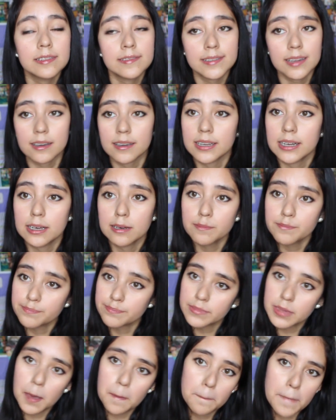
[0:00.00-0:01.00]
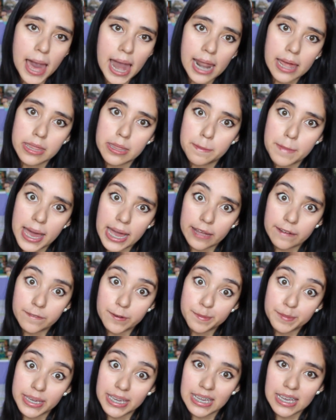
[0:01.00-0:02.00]
So, you know, pat on the back
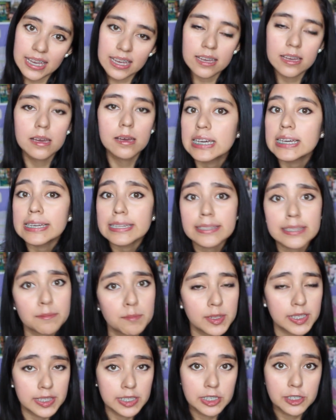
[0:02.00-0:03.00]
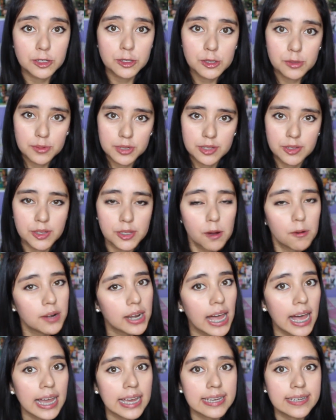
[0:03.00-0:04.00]
for me. Some of the teachers were so
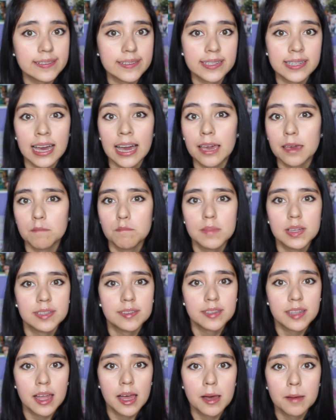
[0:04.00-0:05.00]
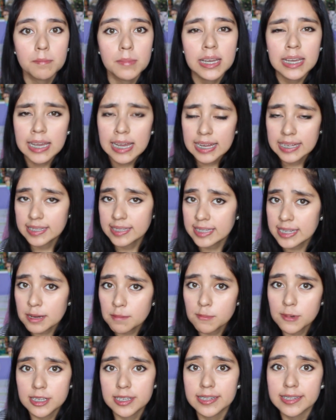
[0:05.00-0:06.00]
nice. I missed them. And
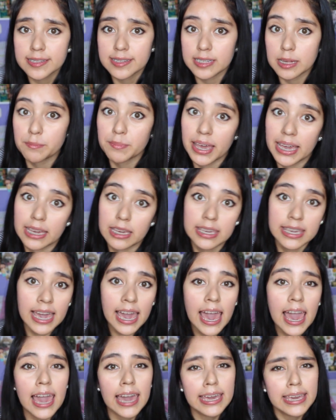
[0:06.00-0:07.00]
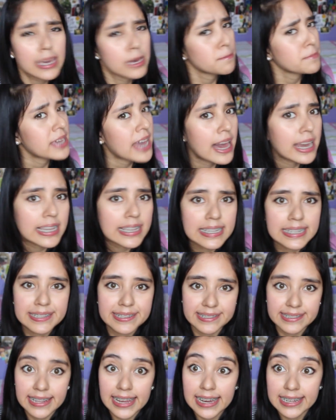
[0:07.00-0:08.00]
some were just yay, get me out of
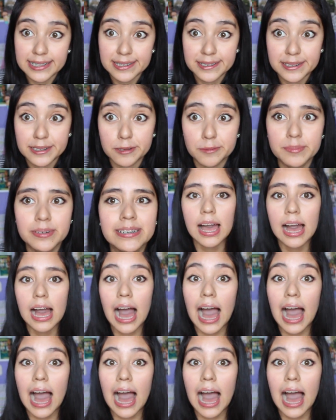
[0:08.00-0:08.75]
this classroom.